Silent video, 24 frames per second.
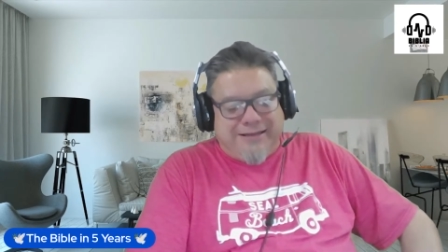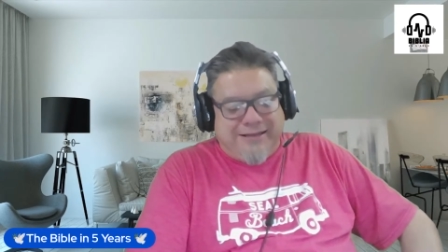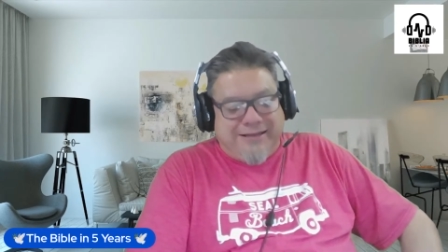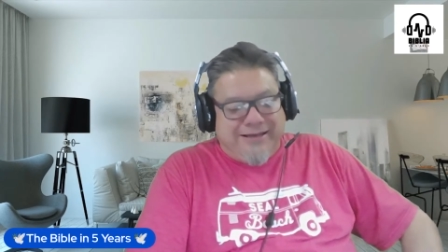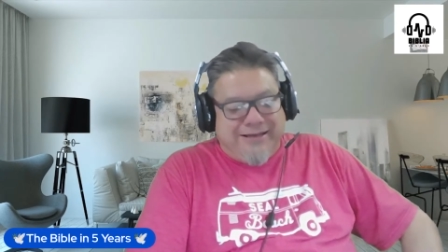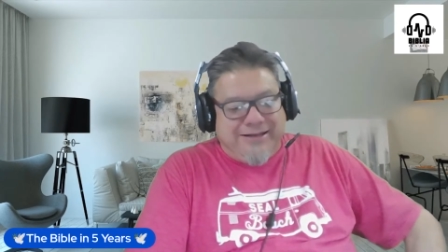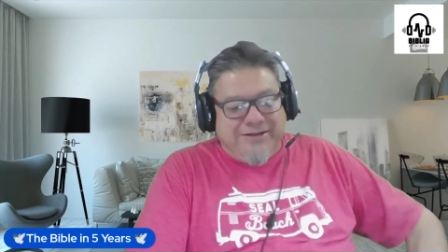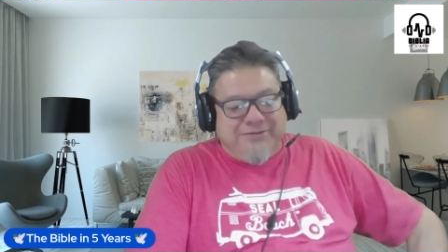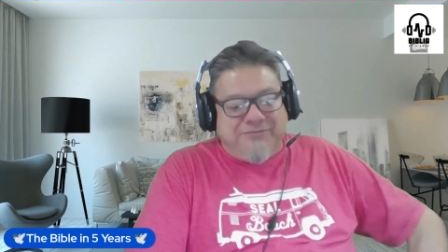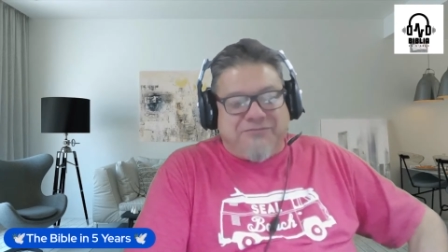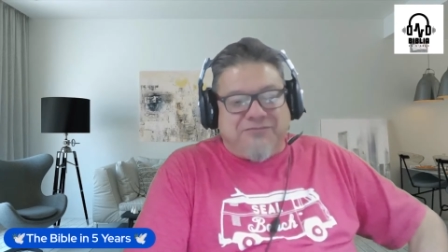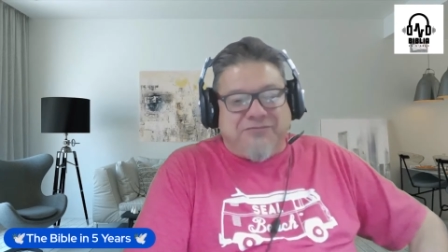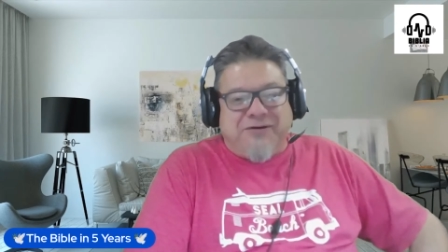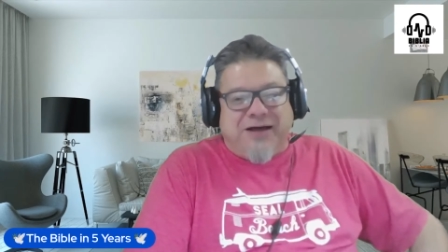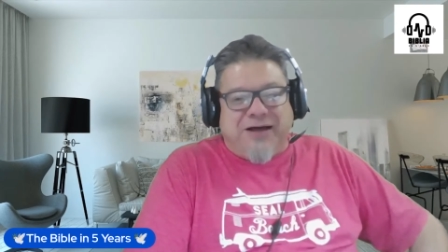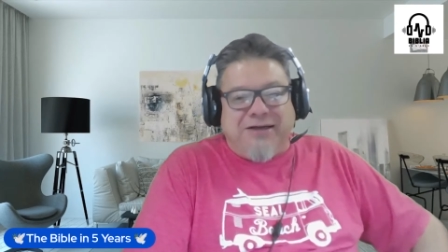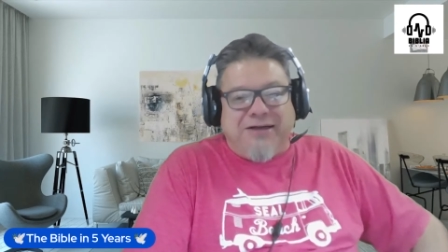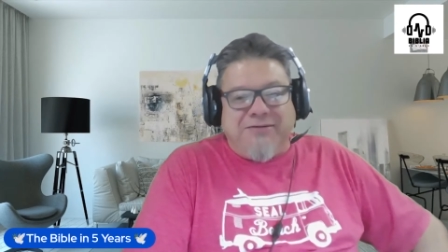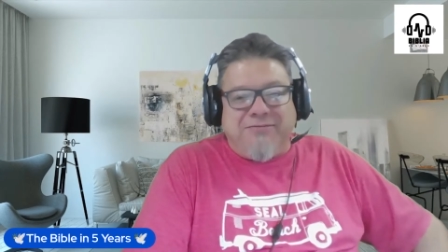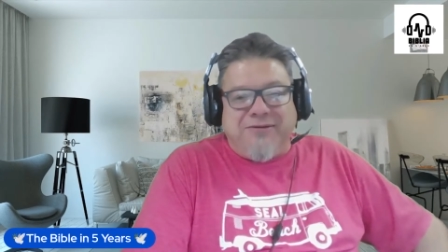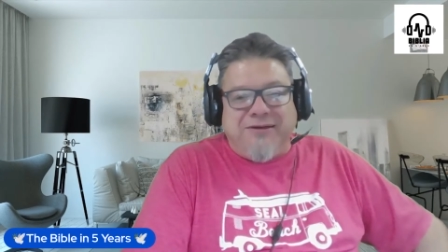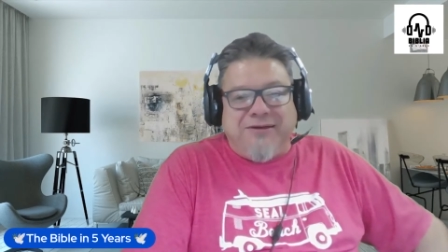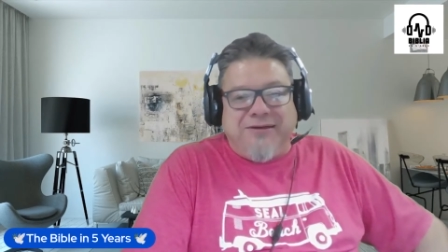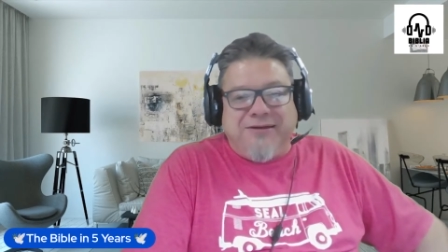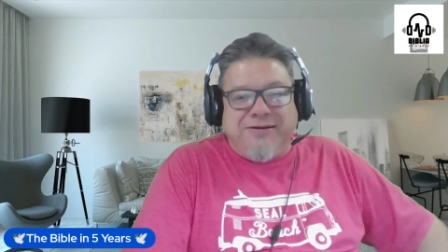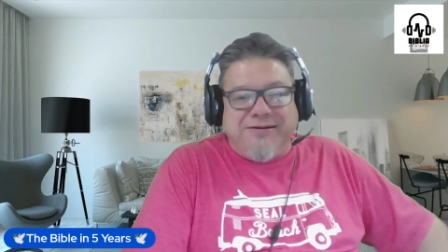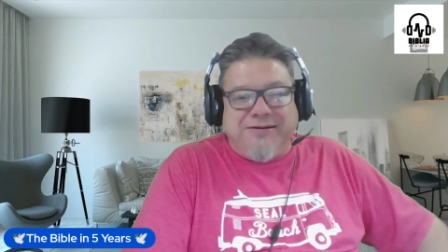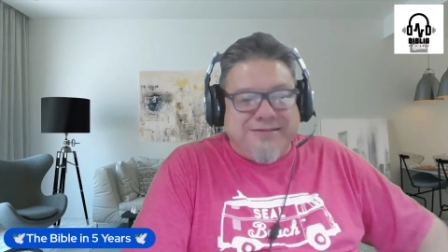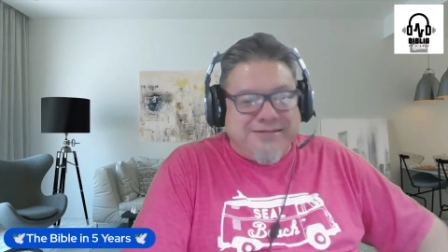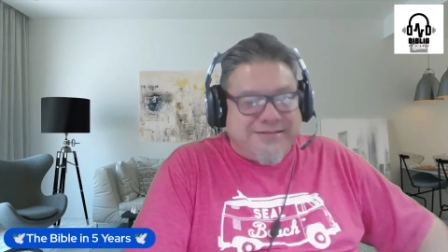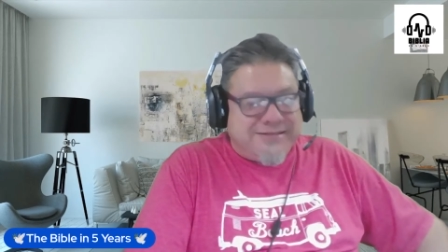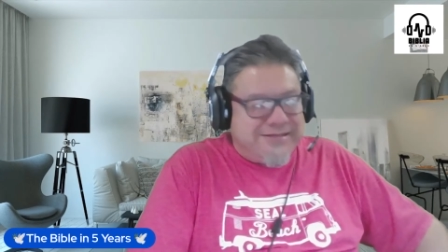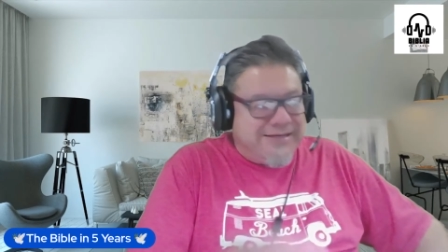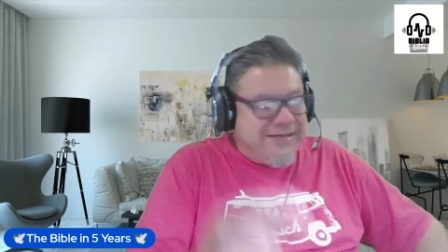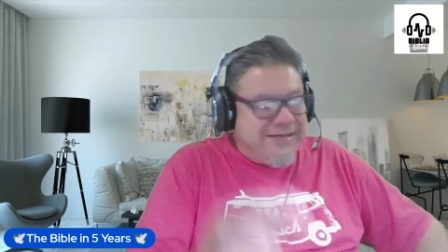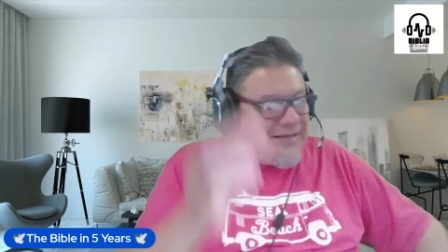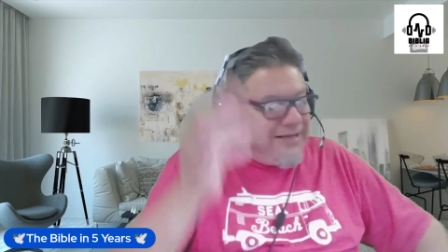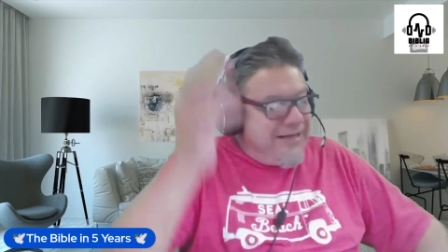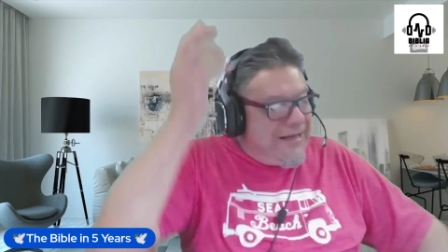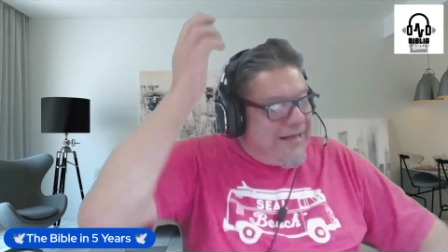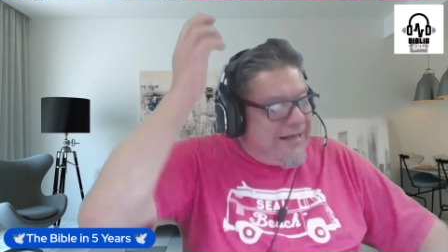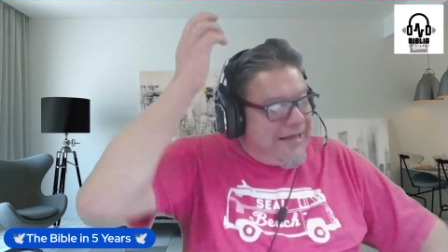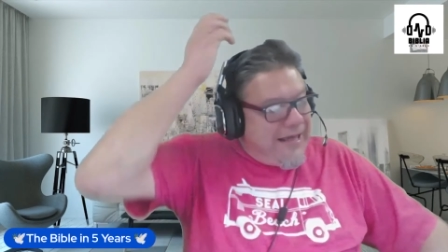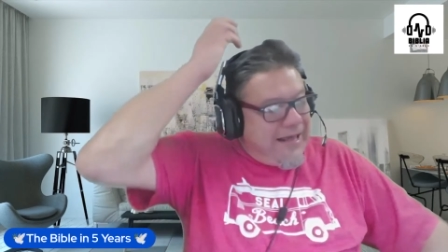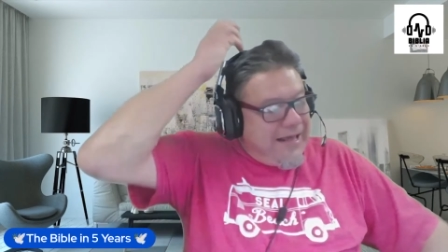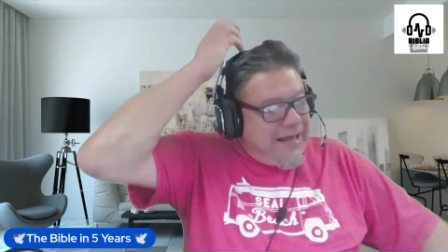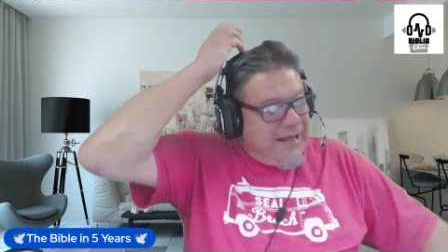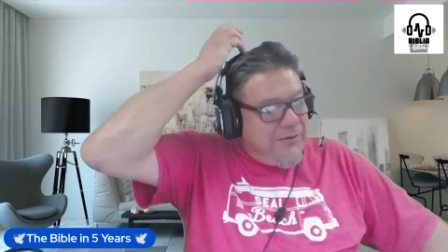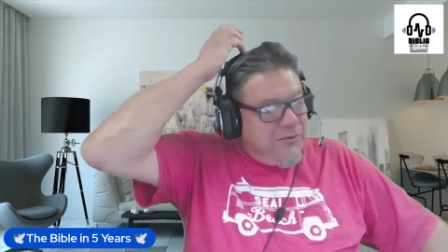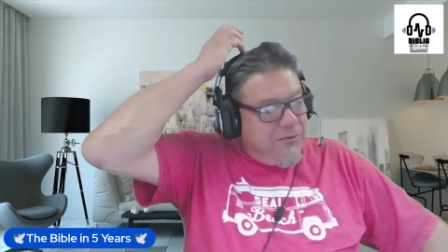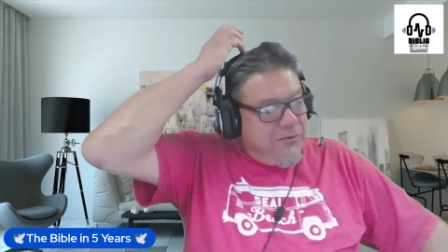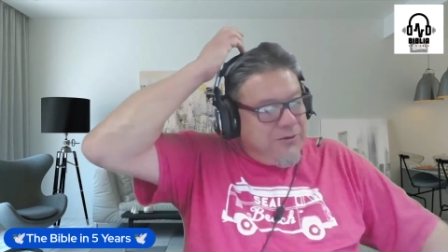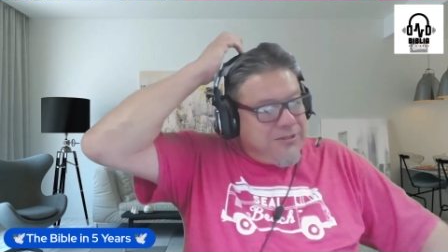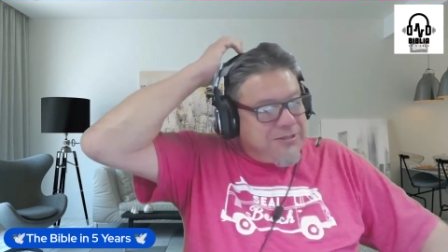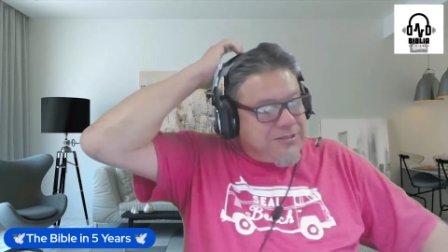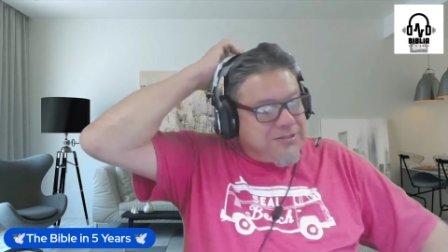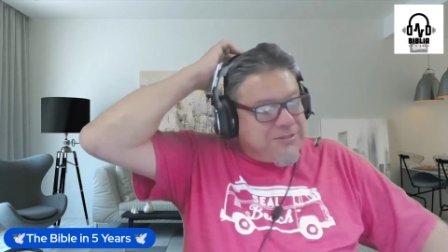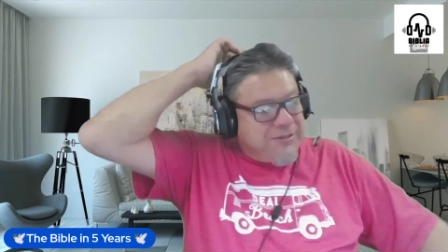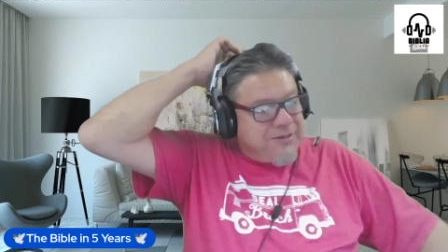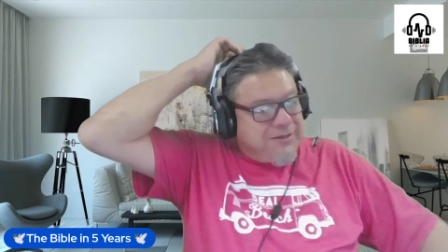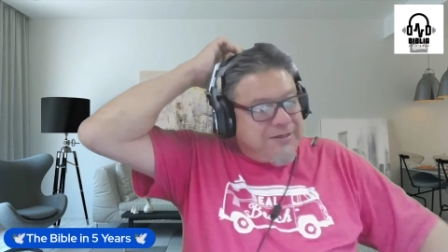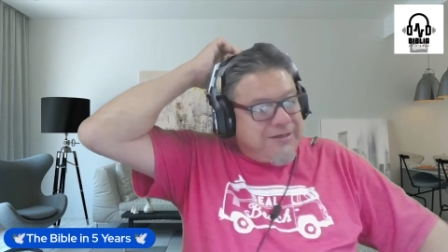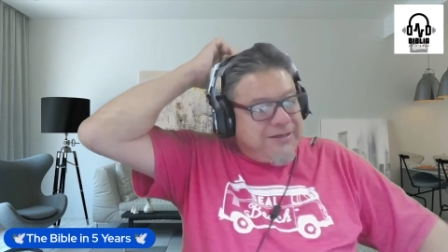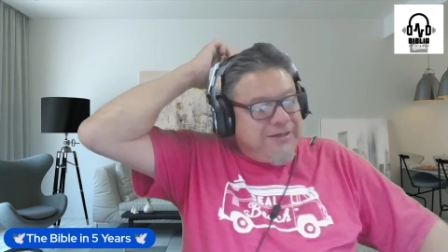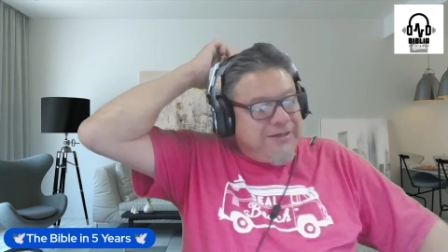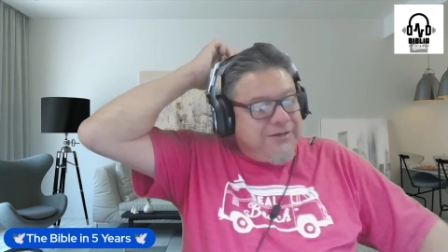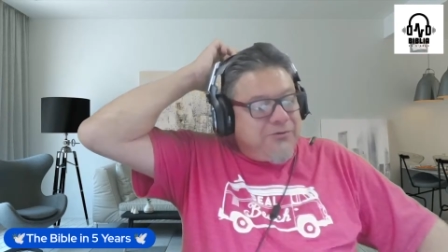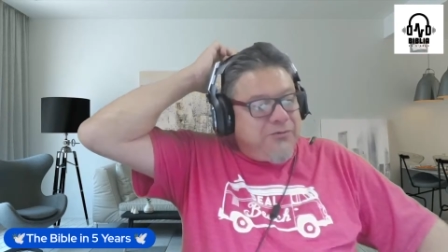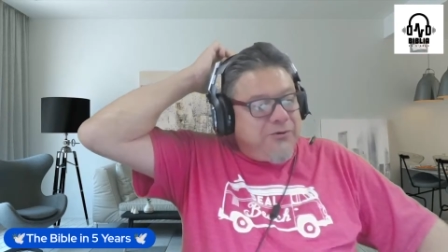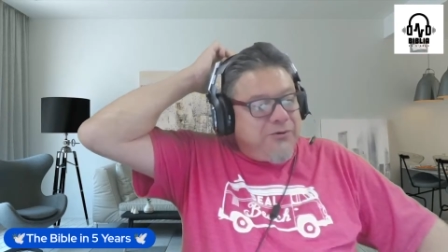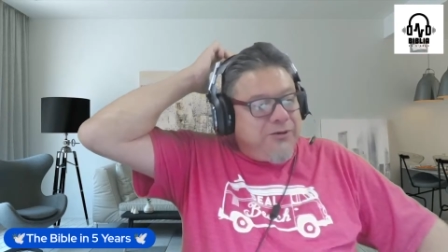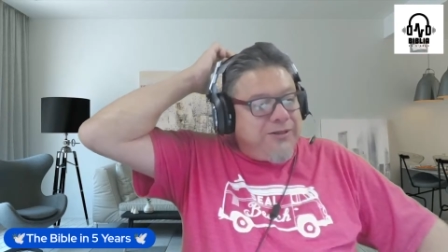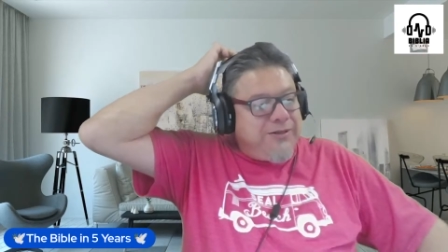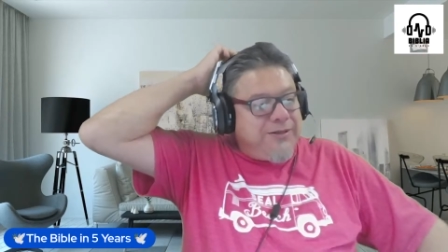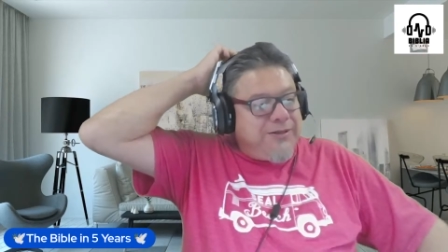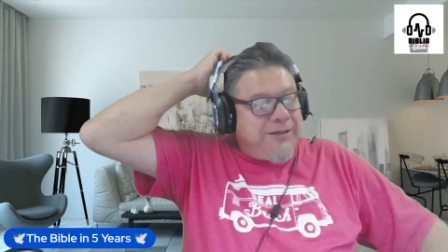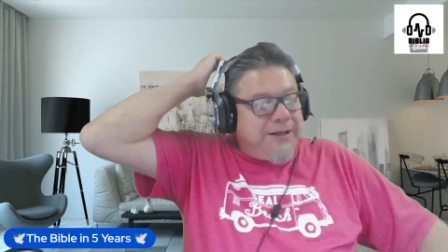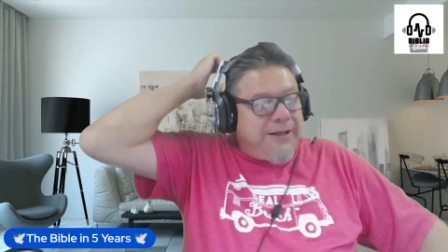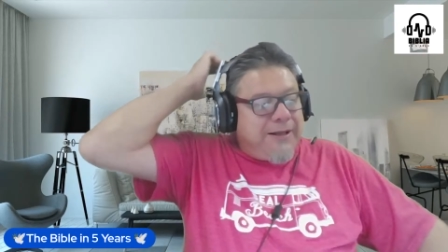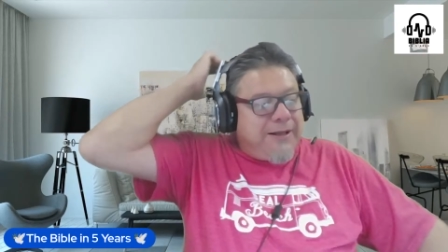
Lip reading: in 5 years, and we're starting with